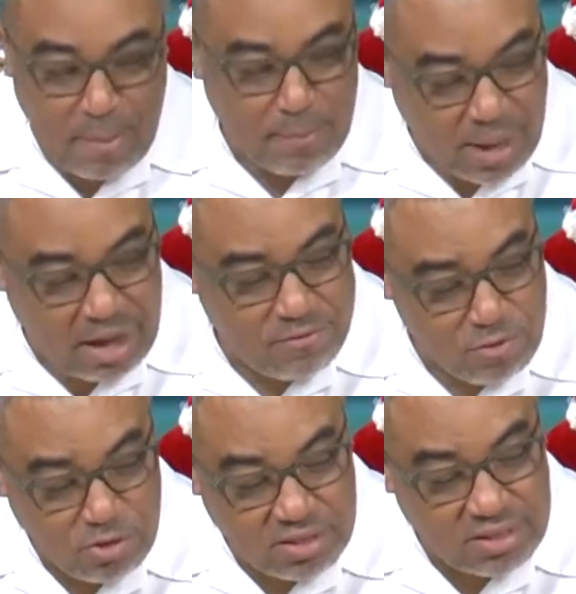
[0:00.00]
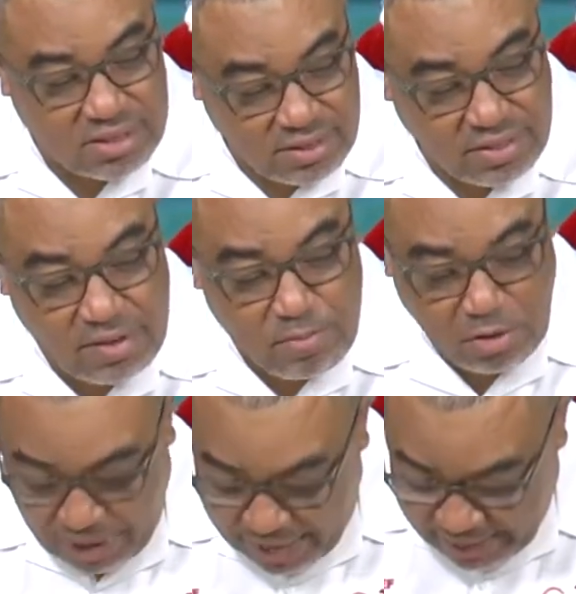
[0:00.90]
Macfoods, they're
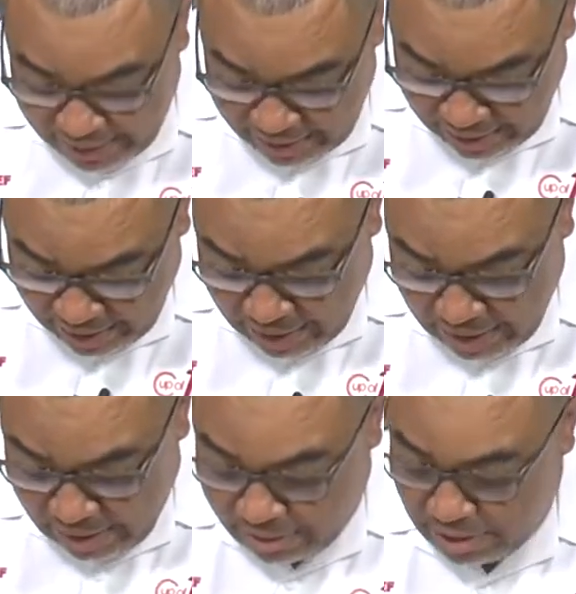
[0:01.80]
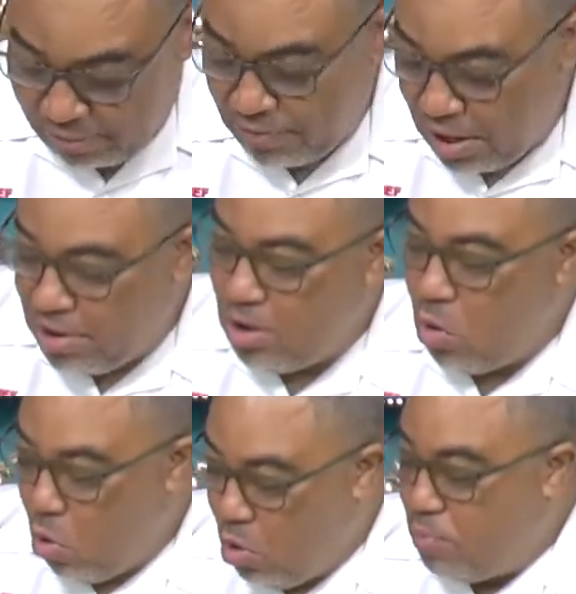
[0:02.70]
provided their very
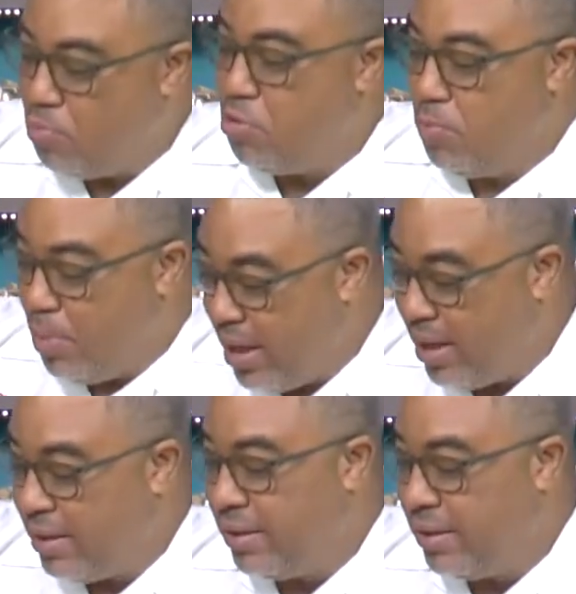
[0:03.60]
own prepared